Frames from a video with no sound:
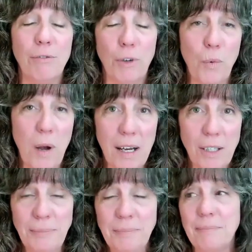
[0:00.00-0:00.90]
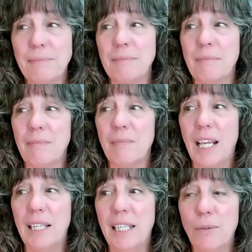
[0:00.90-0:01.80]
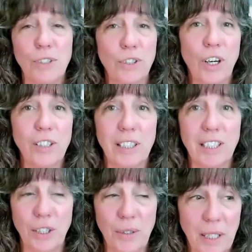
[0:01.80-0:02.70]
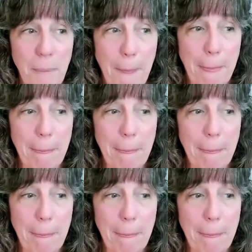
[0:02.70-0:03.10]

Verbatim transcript: for a while, and he was in charge of this unit."